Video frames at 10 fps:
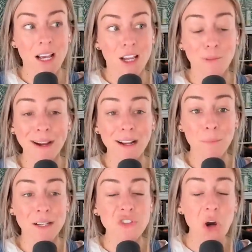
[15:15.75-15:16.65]
You might not
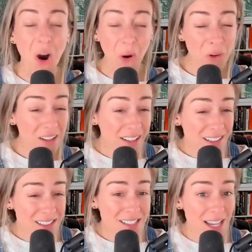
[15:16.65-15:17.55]
be totally
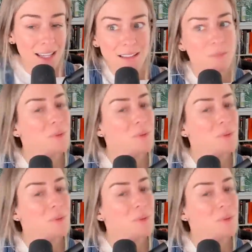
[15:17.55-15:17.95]
unscathed,